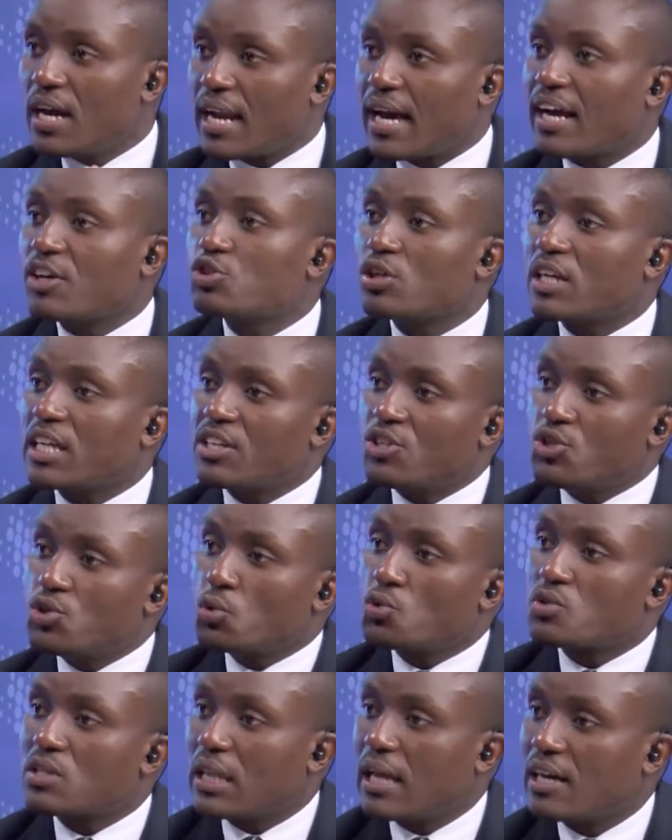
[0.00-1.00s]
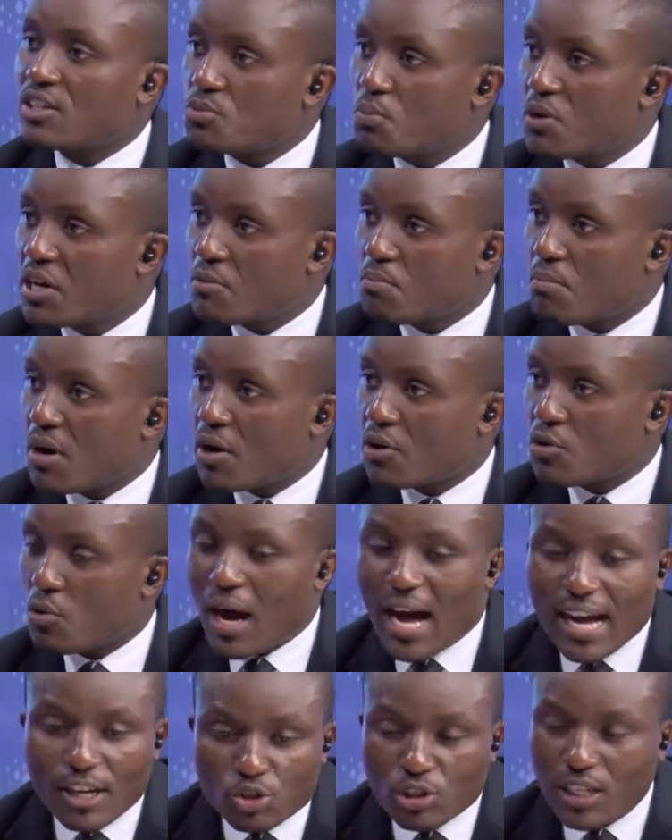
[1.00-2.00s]
and actually use last minute Mara to
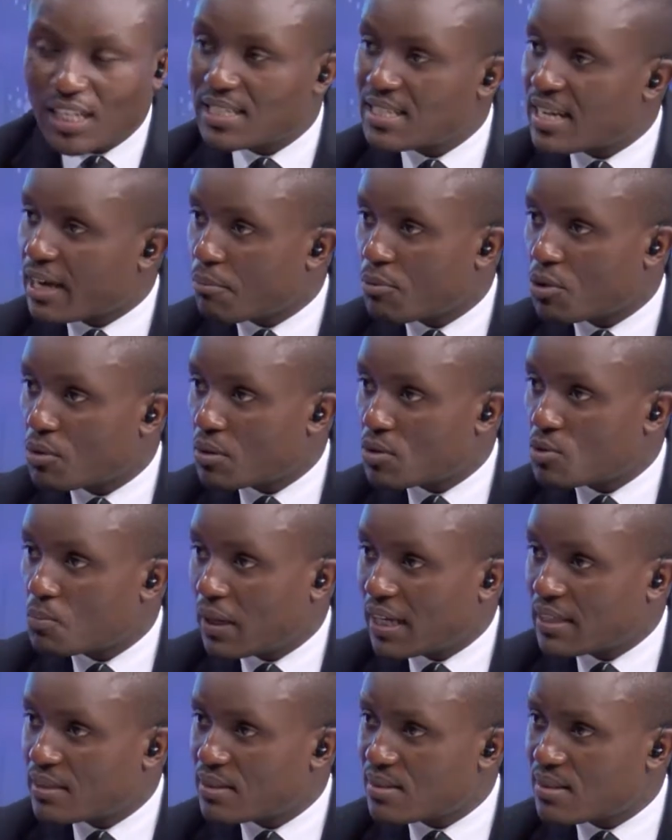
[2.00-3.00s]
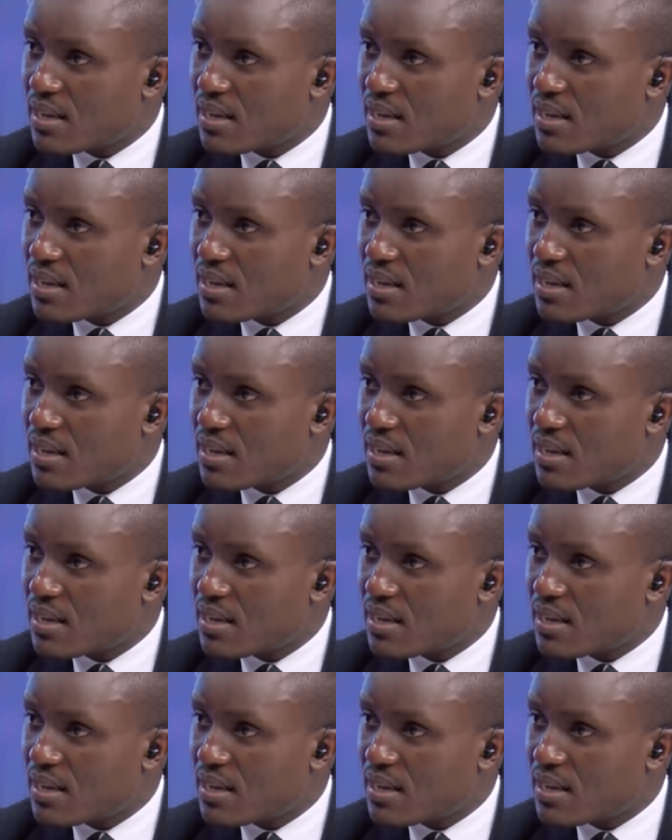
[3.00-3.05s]
actually take me to these places.